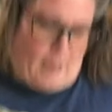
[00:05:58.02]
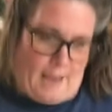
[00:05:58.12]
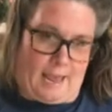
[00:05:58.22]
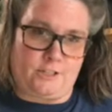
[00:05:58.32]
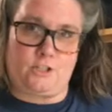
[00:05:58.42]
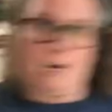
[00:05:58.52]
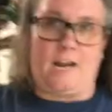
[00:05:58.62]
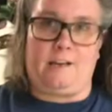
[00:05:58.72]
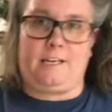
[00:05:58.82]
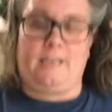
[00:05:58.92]
I had to try
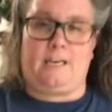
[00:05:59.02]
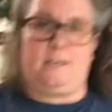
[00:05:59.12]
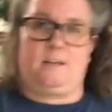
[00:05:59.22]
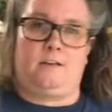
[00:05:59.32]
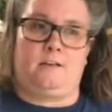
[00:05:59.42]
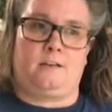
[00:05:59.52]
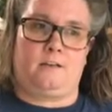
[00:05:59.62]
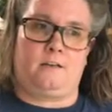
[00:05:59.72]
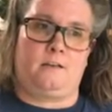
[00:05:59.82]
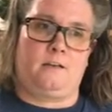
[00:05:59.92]
to get
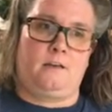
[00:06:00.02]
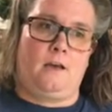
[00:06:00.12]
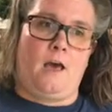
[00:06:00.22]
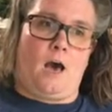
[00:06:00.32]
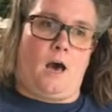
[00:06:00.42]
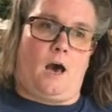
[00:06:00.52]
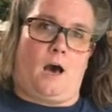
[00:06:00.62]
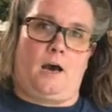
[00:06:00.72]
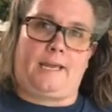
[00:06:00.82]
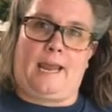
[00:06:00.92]

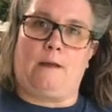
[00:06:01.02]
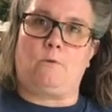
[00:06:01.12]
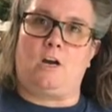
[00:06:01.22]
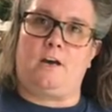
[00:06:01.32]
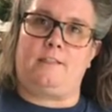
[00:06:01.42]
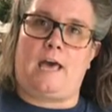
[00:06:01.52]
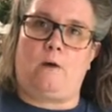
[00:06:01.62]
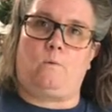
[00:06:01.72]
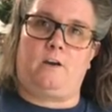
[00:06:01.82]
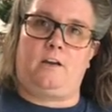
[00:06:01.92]
a camera
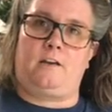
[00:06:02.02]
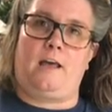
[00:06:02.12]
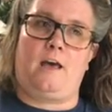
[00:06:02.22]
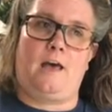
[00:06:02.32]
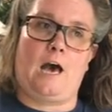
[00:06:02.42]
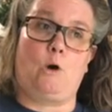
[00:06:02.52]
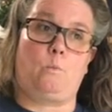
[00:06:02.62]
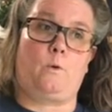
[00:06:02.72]
that would help